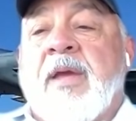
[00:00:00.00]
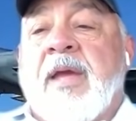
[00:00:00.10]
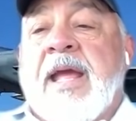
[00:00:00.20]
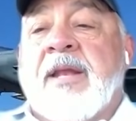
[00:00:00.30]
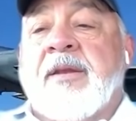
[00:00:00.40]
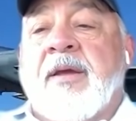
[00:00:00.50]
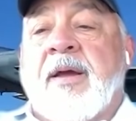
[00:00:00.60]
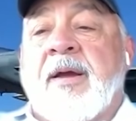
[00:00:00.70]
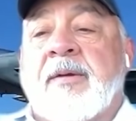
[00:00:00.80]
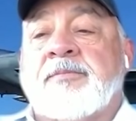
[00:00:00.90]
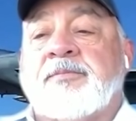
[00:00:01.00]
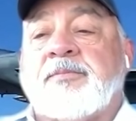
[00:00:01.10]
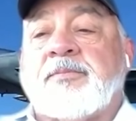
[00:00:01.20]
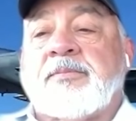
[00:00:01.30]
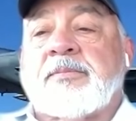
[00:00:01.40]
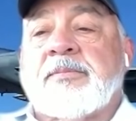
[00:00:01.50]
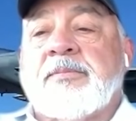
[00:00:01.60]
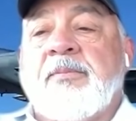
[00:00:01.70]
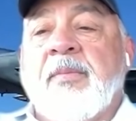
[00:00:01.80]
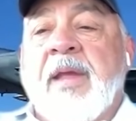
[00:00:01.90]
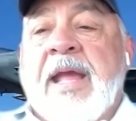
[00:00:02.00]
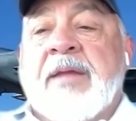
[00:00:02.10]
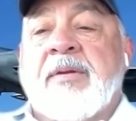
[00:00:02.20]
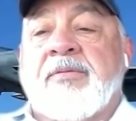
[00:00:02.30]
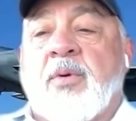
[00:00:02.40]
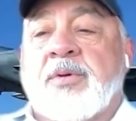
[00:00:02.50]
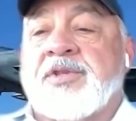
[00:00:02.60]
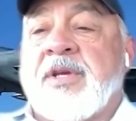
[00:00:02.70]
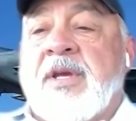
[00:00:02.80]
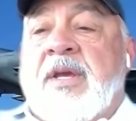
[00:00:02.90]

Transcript: And um, And of course,